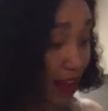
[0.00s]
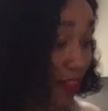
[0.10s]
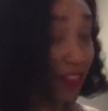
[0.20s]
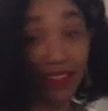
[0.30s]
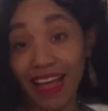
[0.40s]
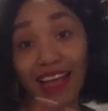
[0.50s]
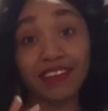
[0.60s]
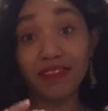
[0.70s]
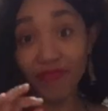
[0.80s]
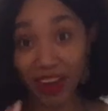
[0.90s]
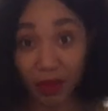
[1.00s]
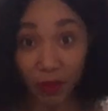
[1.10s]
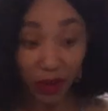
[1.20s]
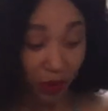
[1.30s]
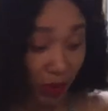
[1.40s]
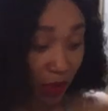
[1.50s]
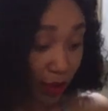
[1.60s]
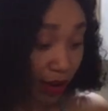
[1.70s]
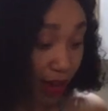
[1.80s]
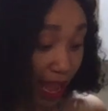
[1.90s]
And the last and final
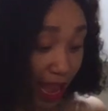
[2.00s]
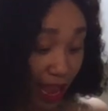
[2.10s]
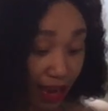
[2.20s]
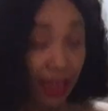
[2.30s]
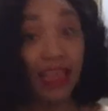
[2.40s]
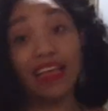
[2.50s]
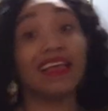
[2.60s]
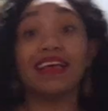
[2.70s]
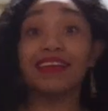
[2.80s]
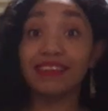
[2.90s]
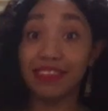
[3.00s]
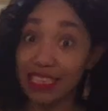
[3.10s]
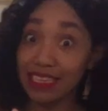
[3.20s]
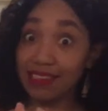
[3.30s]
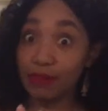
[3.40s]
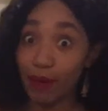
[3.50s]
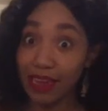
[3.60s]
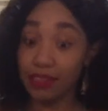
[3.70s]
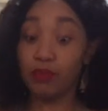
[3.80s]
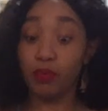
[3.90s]
ingredient we're going to add is the
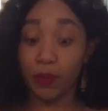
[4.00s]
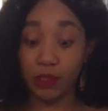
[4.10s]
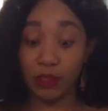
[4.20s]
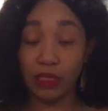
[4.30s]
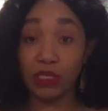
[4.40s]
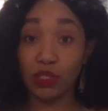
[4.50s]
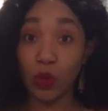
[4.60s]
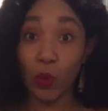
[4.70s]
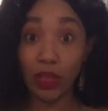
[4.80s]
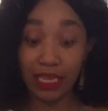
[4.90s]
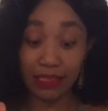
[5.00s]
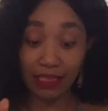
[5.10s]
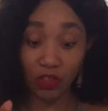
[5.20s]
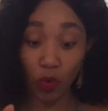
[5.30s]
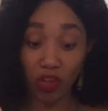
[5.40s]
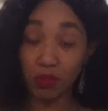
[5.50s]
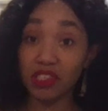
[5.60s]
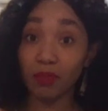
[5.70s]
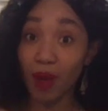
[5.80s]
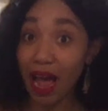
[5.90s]
spicy portion. So this is going
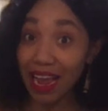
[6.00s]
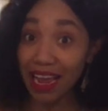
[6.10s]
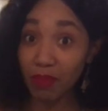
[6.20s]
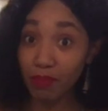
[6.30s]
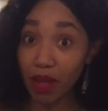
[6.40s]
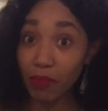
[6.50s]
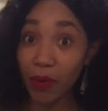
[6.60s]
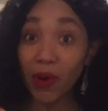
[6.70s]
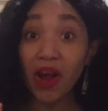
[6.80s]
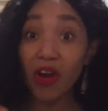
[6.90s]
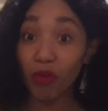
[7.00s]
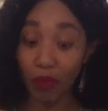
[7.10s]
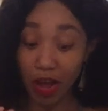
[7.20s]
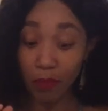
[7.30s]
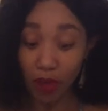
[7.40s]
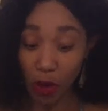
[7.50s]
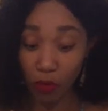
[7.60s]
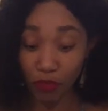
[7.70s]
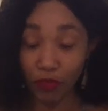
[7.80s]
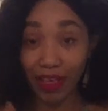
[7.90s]
some cayenne pepper, red
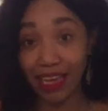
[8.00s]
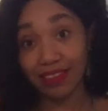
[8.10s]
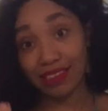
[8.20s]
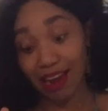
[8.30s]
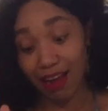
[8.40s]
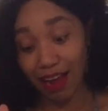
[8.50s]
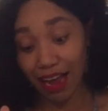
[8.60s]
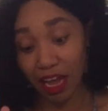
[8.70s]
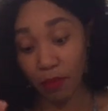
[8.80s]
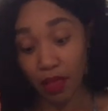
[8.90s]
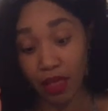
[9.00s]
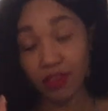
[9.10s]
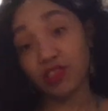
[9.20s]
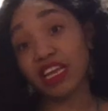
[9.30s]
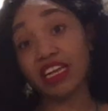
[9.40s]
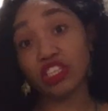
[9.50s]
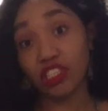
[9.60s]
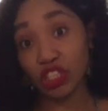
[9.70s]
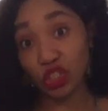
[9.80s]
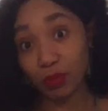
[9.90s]
pepper flakes, thyme, and
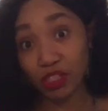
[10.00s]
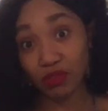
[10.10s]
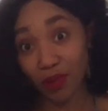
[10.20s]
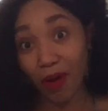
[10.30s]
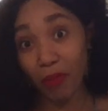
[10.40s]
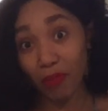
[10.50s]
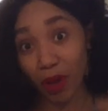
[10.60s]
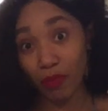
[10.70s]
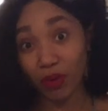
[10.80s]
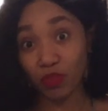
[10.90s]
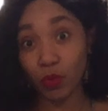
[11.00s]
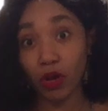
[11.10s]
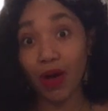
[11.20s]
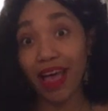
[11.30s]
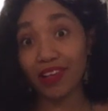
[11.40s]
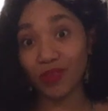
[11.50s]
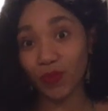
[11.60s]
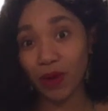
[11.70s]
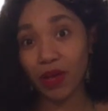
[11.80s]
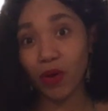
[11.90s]
just a little bit of salt and pepper as well
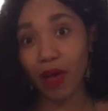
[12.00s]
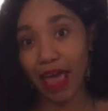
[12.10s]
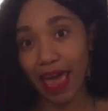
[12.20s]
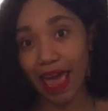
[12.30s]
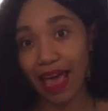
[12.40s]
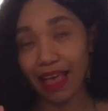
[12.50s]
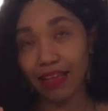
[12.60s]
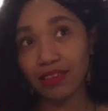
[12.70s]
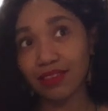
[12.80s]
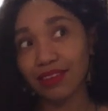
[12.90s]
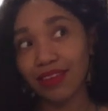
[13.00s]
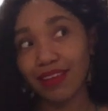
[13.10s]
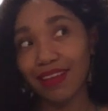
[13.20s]
as